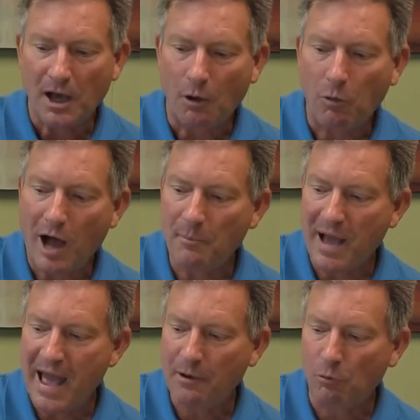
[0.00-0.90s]
A while
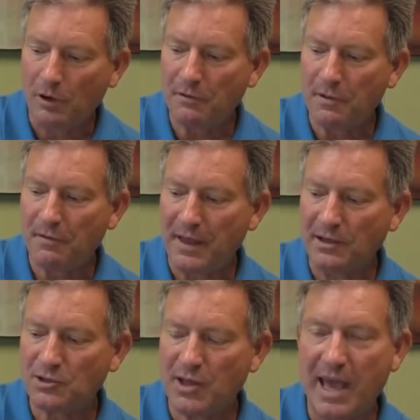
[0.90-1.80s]
back, one of the
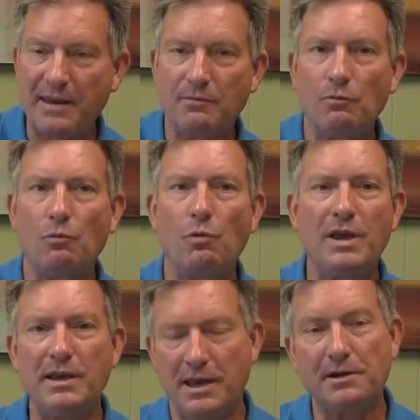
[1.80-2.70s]
things that
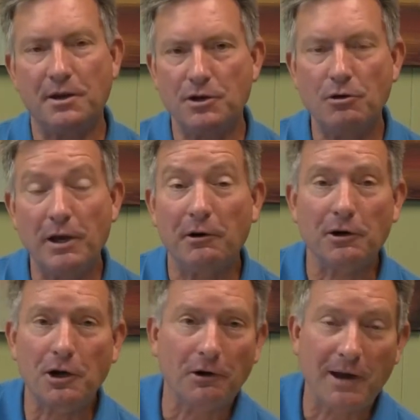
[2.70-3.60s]
we needed to do here
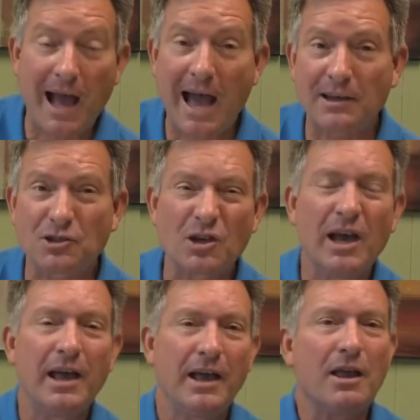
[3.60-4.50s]
at Kern Heights
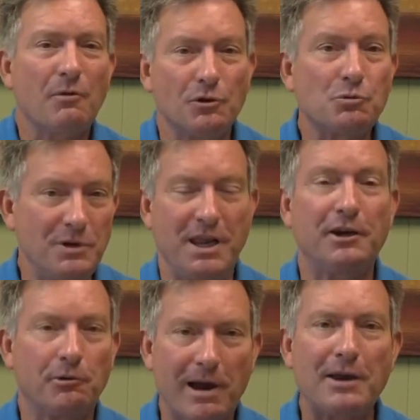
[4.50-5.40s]
was we
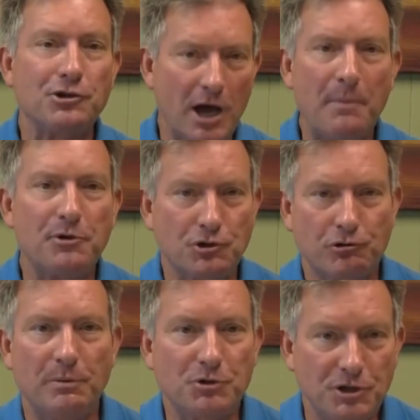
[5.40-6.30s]
needed to write job
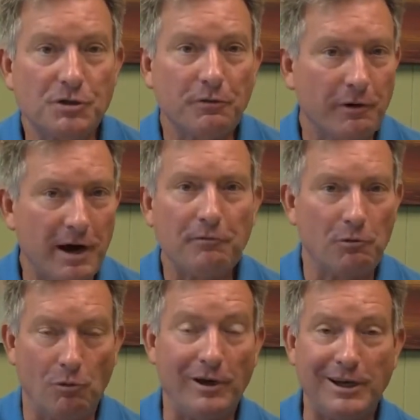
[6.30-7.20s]
descriptions for
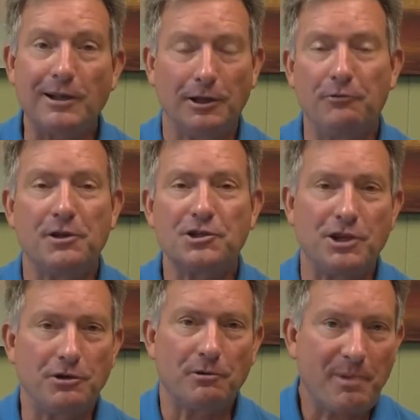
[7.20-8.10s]
everyone, including the
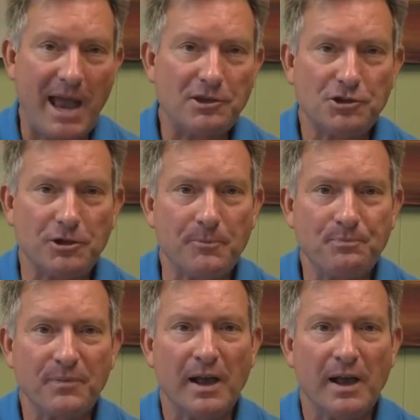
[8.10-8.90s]
senior pastor.